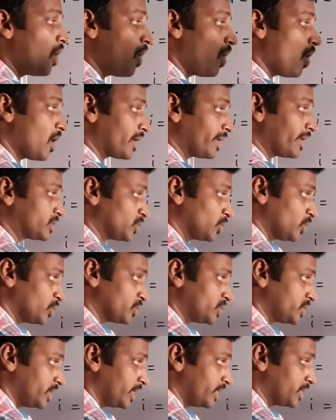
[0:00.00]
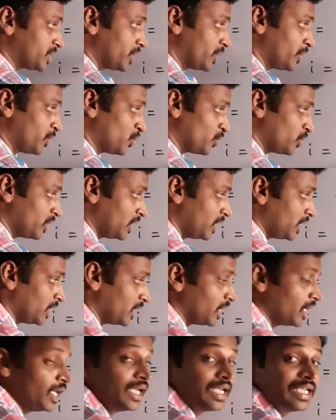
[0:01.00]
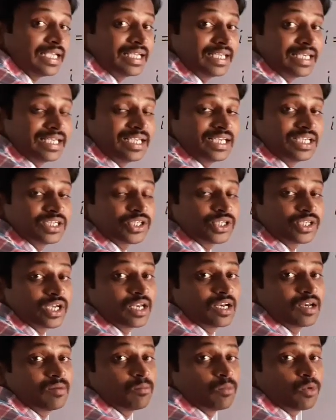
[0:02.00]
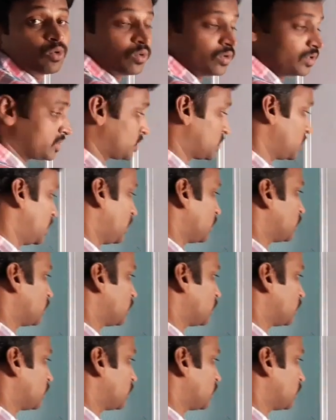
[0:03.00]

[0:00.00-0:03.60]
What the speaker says: or association to the initial moles,